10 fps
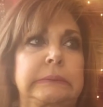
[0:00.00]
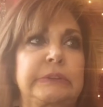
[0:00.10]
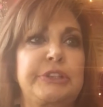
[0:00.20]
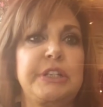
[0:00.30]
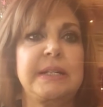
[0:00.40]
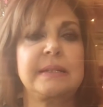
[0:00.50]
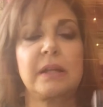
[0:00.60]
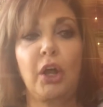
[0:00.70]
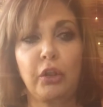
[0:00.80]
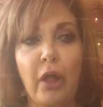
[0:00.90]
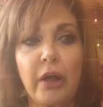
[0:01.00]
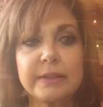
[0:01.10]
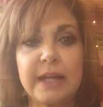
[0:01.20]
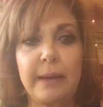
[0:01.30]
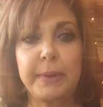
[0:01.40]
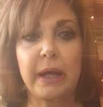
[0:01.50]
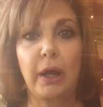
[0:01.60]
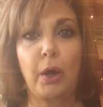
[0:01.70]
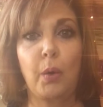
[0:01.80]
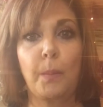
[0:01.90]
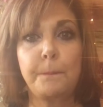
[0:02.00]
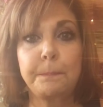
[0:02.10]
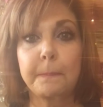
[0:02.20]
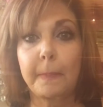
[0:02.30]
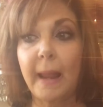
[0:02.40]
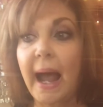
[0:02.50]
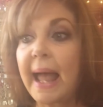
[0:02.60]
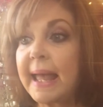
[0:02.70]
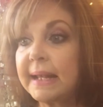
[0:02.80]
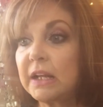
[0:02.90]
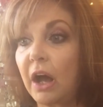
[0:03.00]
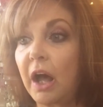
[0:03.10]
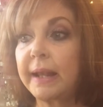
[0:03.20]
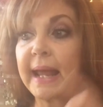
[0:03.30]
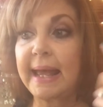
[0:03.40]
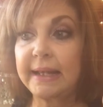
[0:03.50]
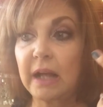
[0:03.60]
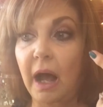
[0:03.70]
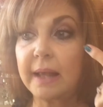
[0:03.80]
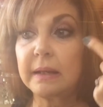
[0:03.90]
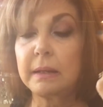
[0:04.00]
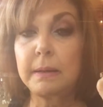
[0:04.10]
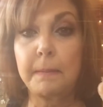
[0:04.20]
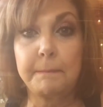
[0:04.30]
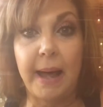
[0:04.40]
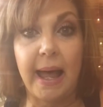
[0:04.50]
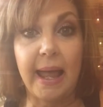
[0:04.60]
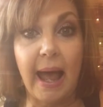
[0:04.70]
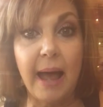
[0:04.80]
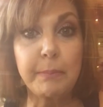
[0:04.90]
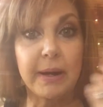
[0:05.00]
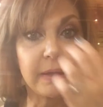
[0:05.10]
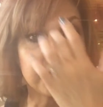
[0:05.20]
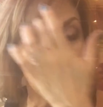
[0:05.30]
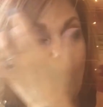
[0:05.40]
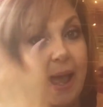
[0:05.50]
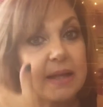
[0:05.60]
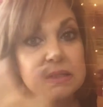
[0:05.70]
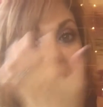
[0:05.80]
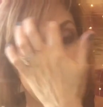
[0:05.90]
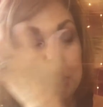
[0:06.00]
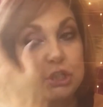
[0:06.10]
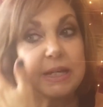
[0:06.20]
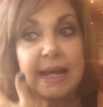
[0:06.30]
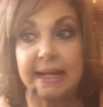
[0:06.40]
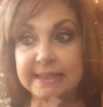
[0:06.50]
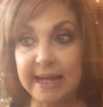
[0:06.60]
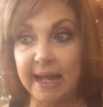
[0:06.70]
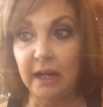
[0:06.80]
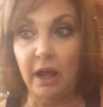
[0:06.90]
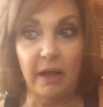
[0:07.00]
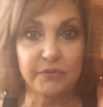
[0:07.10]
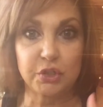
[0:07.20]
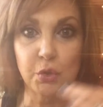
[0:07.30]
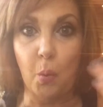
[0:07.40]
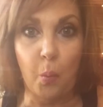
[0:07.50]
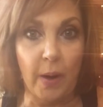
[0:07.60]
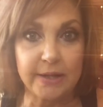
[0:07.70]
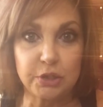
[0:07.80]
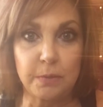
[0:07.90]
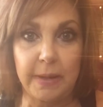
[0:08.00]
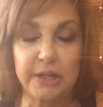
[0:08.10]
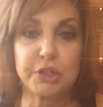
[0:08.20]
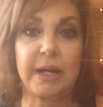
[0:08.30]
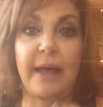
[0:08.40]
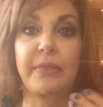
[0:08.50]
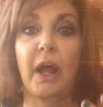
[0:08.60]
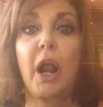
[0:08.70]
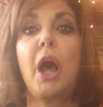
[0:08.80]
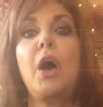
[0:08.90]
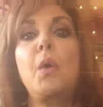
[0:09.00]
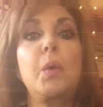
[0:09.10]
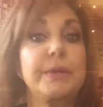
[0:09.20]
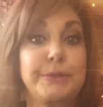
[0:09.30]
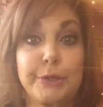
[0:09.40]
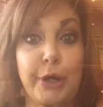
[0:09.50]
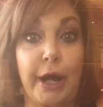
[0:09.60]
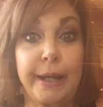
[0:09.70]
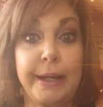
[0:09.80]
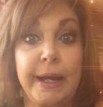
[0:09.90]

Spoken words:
geez, a long time ago. I had gone and gotten my eyebrows waxed, and she had taken off just way too much. And I thought, oh, dear God,